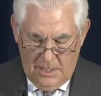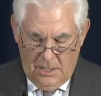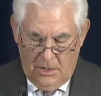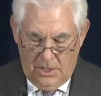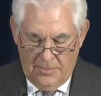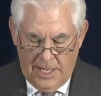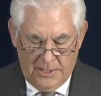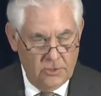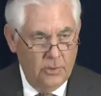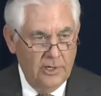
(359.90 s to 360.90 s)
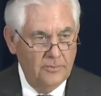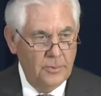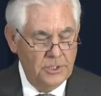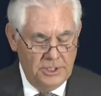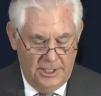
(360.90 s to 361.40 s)
Only about
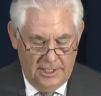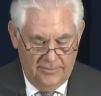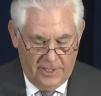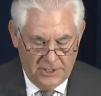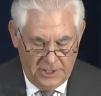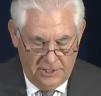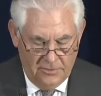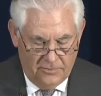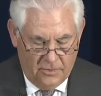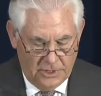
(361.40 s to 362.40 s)
12% of our senior Foreign